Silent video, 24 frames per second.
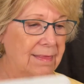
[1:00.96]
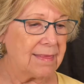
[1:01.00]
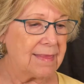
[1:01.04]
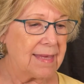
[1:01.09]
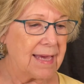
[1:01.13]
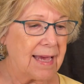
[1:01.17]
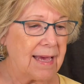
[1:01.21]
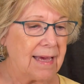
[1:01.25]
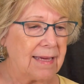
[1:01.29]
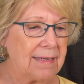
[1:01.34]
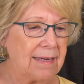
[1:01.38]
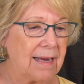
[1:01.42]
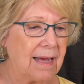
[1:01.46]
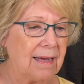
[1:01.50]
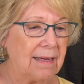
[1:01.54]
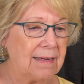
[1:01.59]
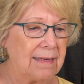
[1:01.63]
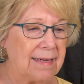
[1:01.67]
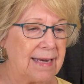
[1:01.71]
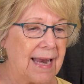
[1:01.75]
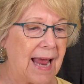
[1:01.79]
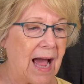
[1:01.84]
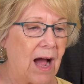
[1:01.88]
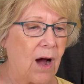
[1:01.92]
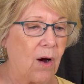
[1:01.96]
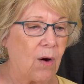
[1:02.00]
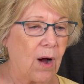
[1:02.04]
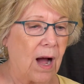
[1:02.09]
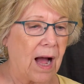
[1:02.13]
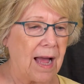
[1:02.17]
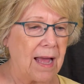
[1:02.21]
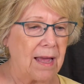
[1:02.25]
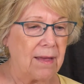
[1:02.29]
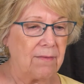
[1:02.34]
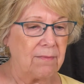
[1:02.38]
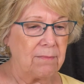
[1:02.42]
then now
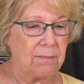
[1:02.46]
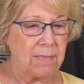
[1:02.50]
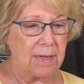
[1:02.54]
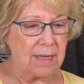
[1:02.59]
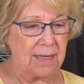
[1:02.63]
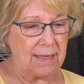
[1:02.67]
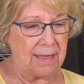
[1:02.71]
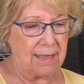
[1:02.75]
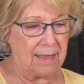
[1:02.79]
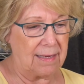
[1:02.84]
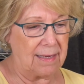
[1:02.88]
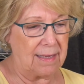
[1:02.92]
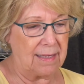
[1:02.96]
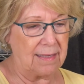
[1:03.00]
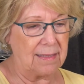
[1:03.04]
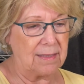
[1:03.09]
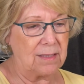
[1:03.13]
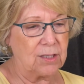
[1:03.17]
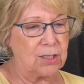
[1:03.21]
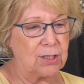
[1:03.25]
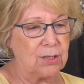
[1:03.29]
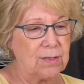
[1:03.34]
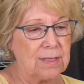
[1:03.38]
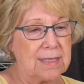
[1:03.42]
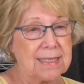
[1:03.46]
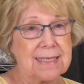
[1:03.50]
I'm into the